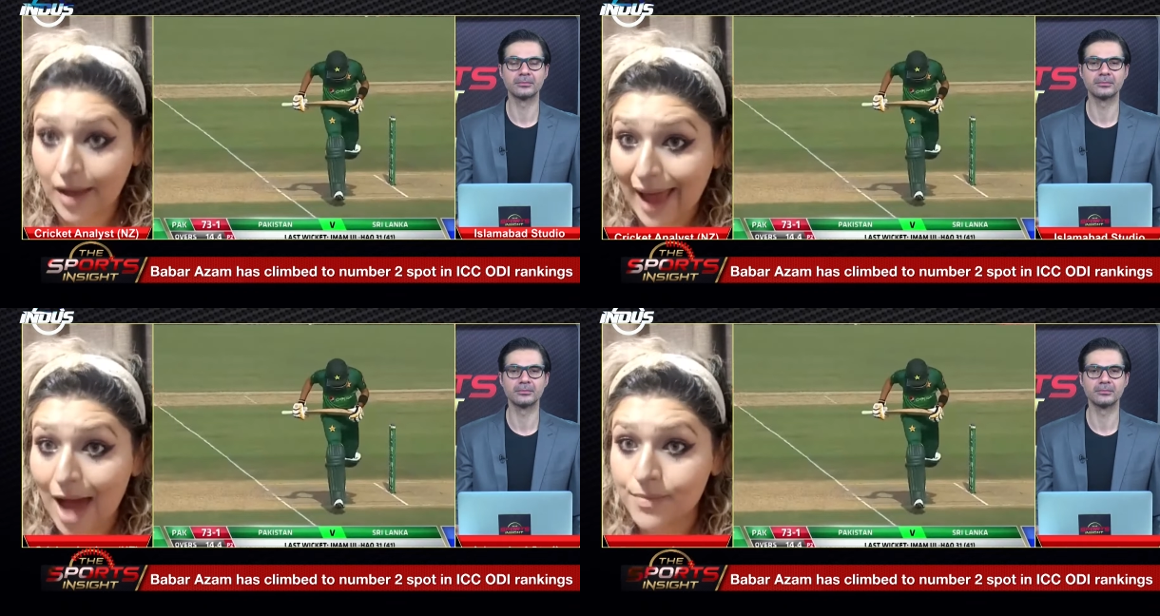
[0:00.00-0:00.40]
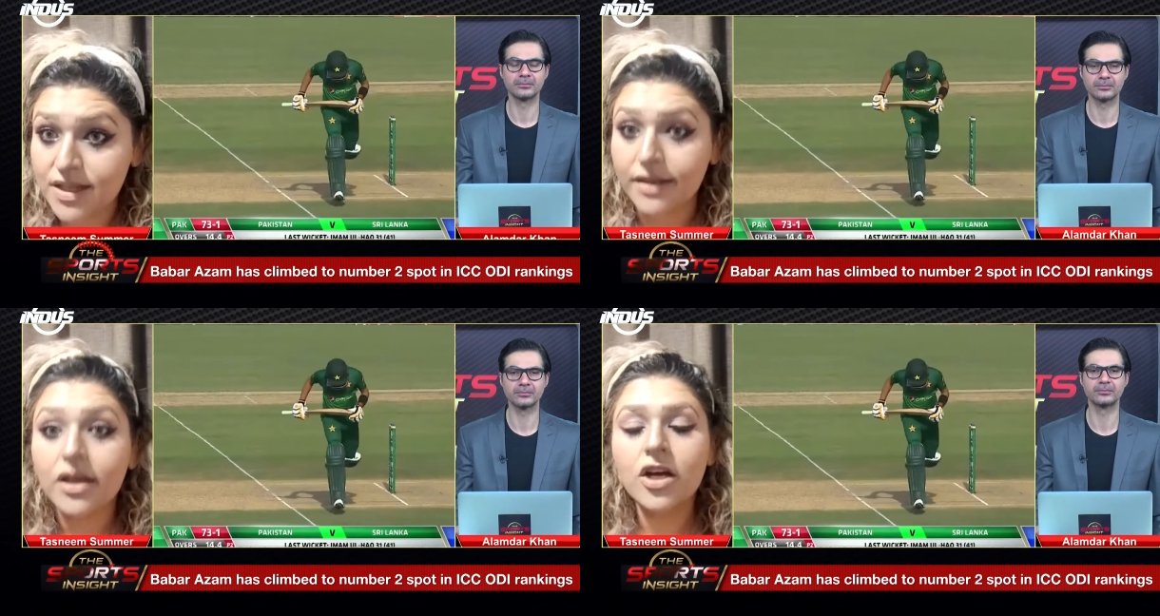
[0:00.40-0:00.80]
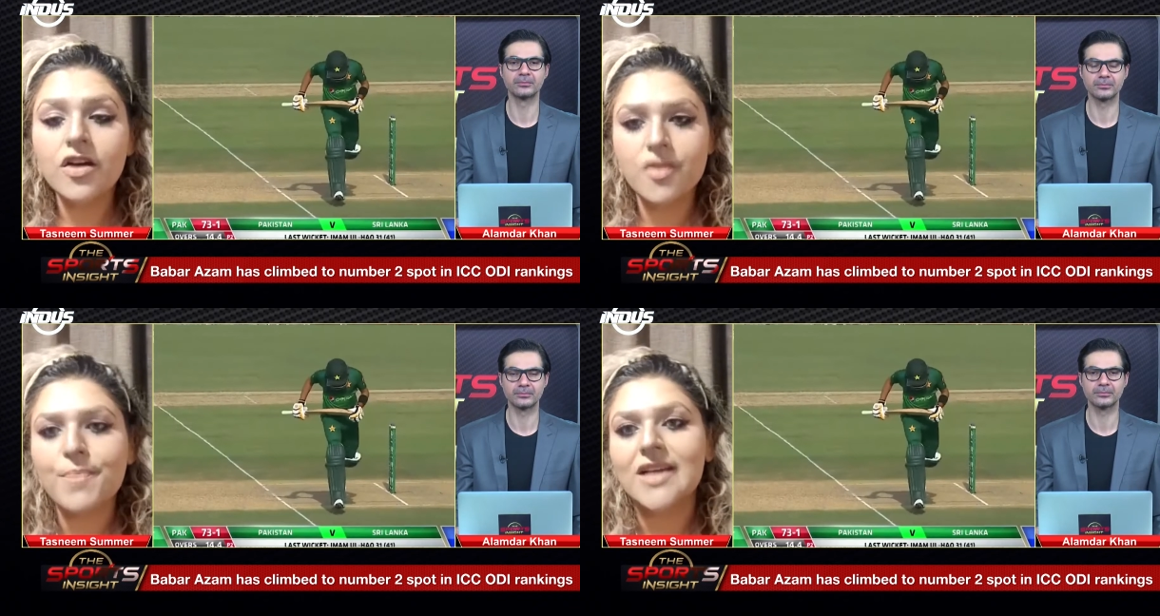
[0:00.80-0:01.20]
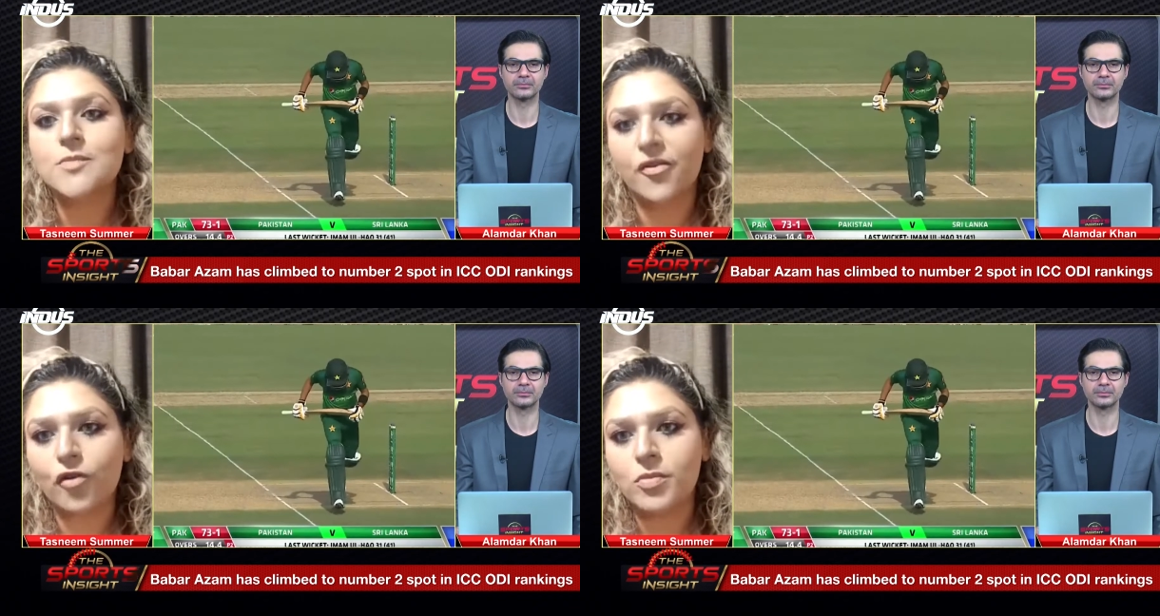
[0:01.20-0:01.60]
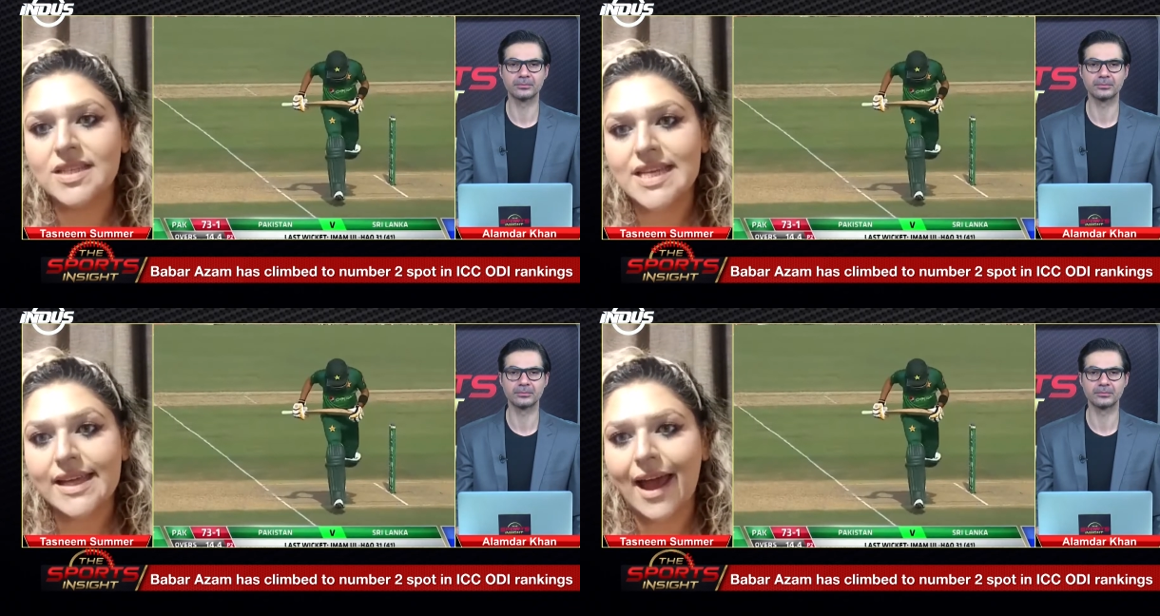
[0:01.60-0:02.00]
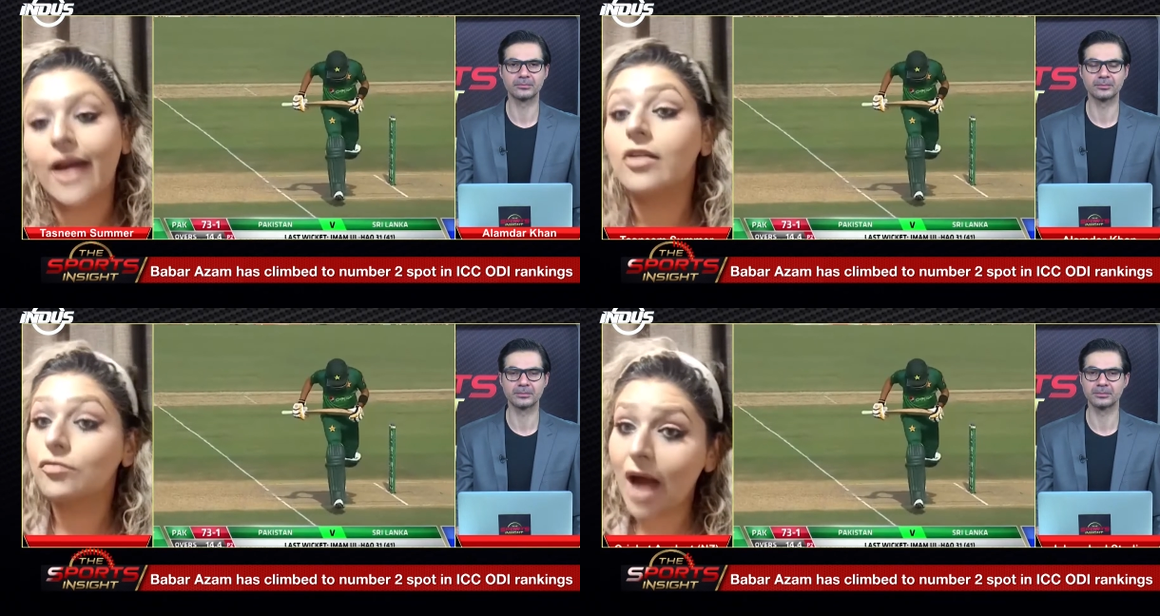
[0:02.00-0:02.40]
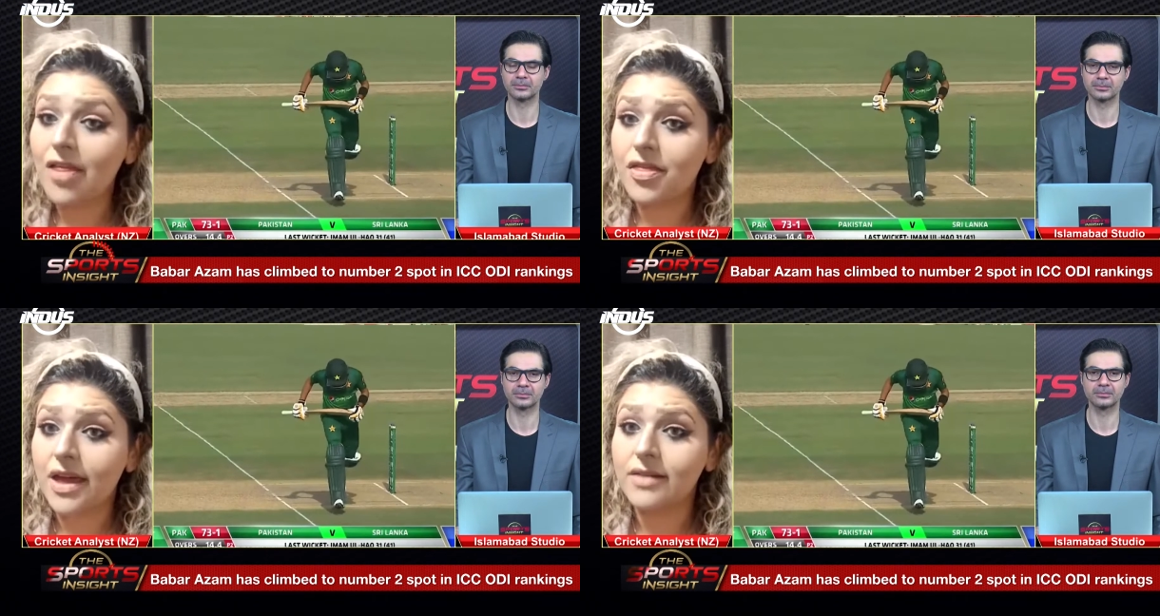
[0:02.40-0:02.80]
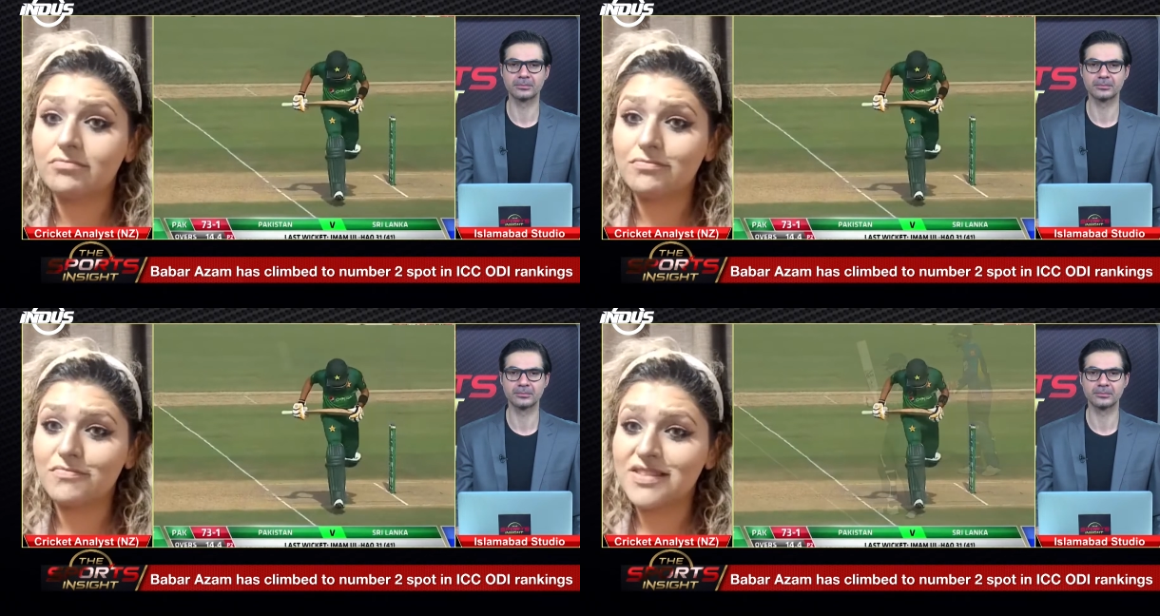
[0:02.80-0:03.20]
Speaker 1: a captain, the best performance he can, rather than